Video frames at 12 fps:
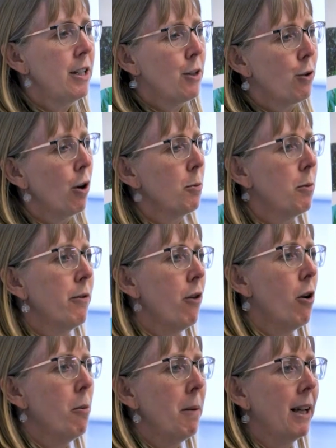these crops
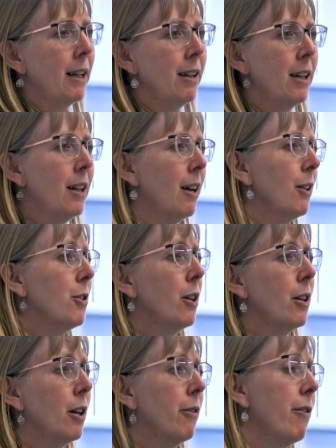performing, so
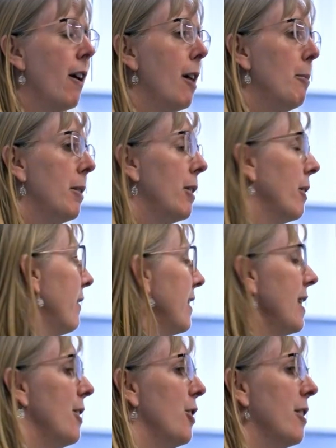that a farmer that
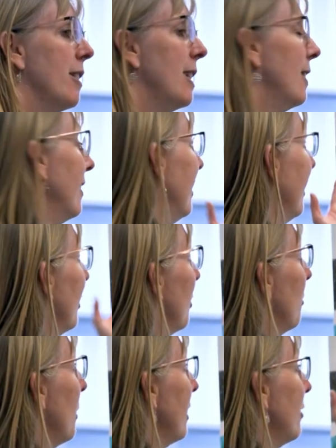visits us in
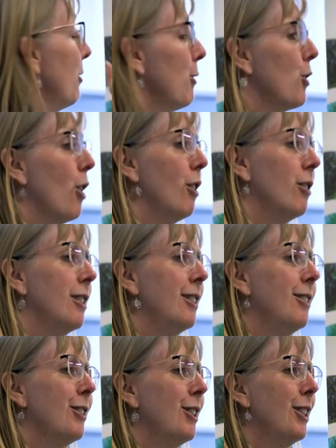the west of
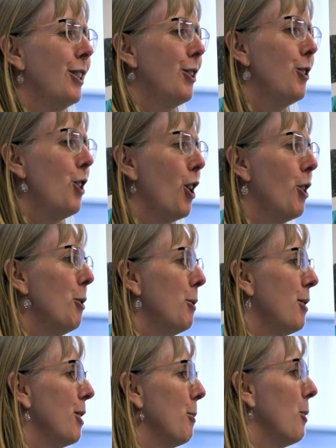Scotland
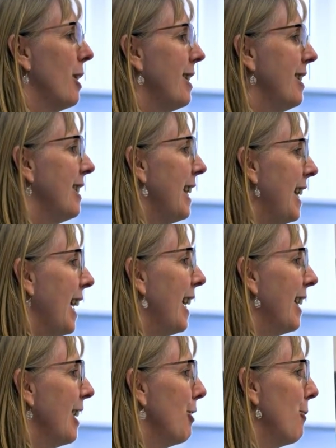knows that what he's
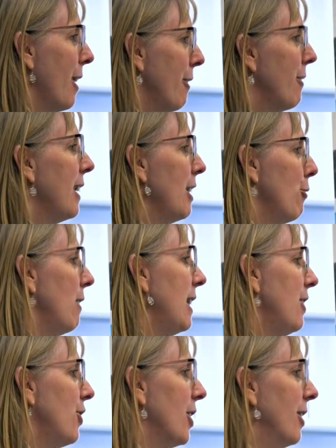seeing is right for his
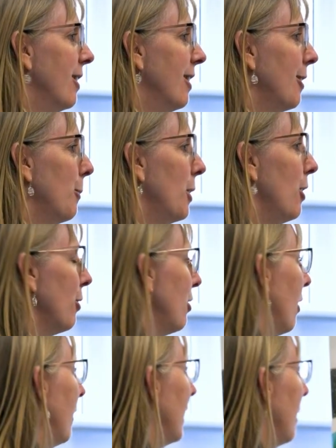region. We're not
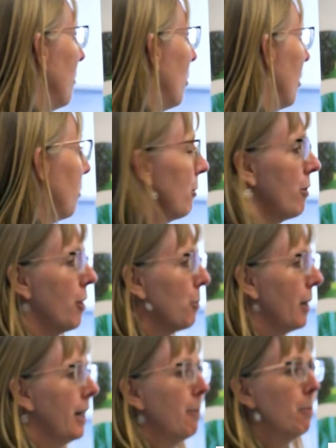showing him what grows
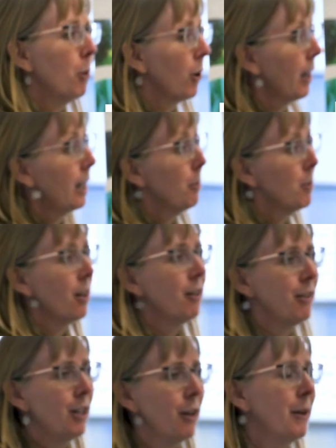well in
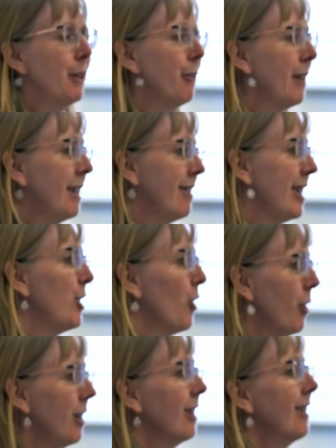Buckinghamshire, in a flinty
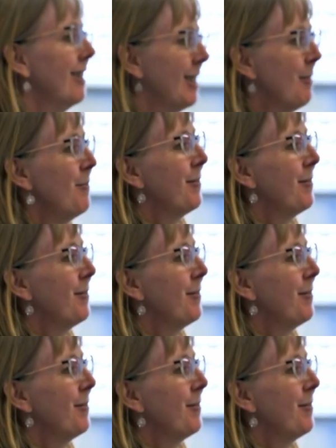soil and,